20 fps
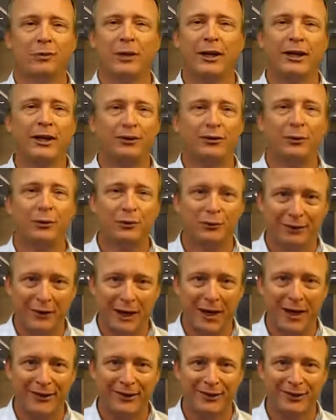ready to
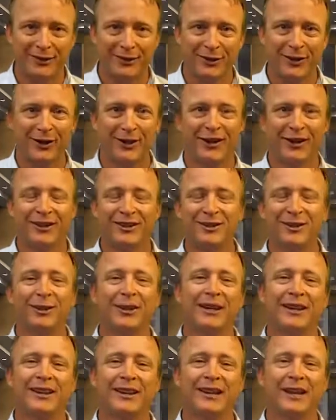invest or do
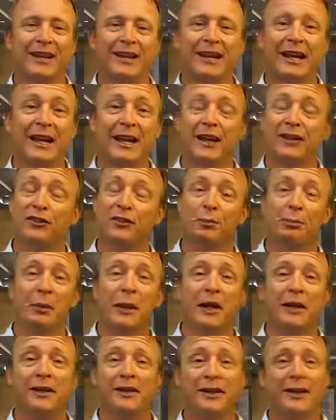anything like that. I
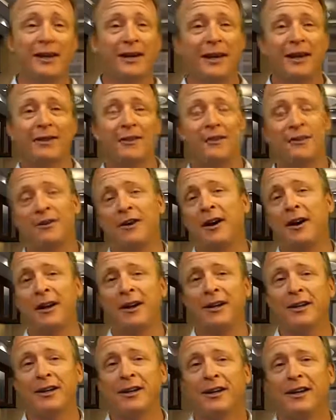spent and I
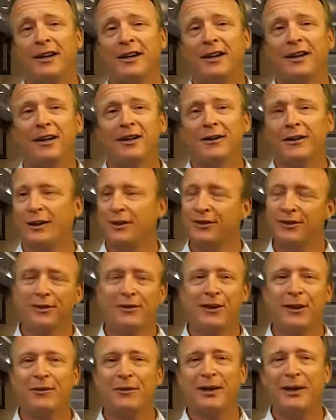thought, this
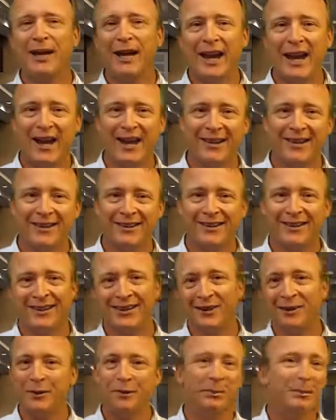is never going to end.
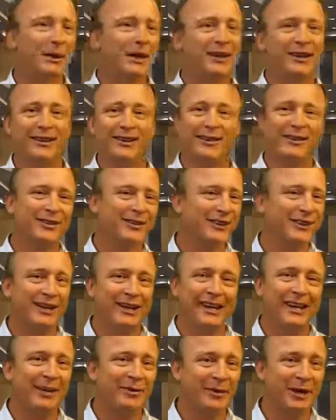You know, the money's just going
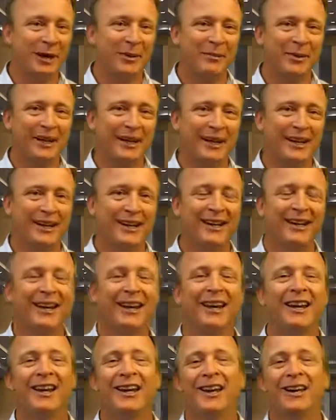to keep coming in.
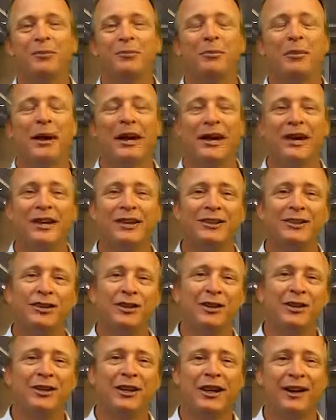But
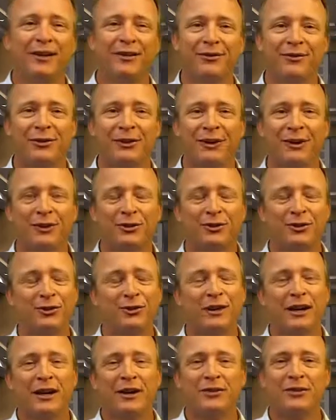sure enough, you know,
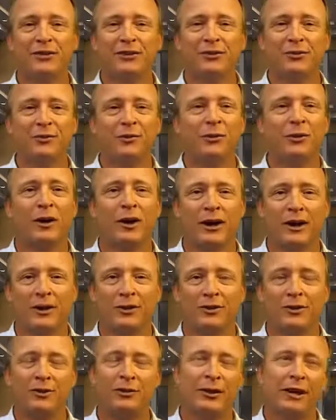
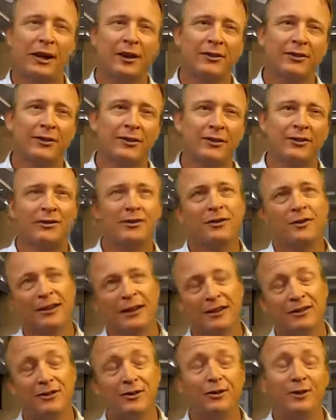2001, 2000,
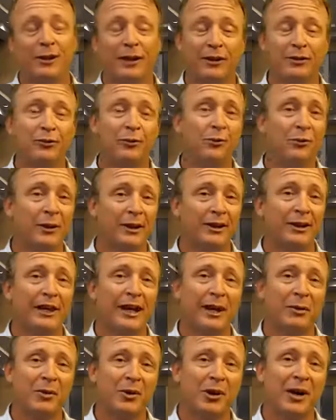then 2001
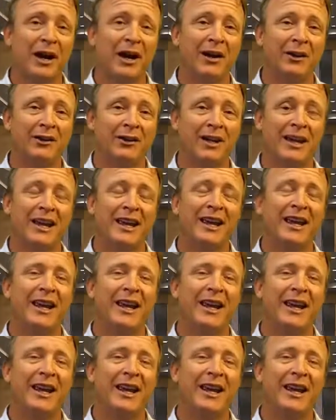came around